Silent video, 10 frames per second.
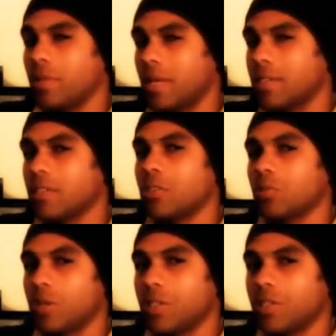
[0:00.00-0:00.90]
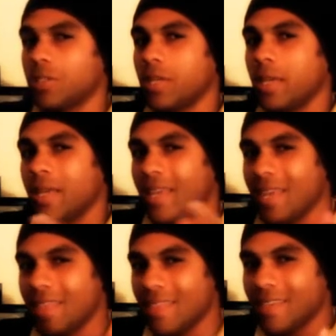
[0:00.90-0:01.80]
in that situation
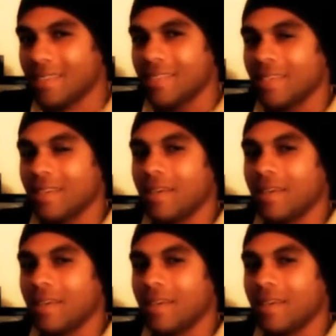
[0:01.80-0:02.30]
in this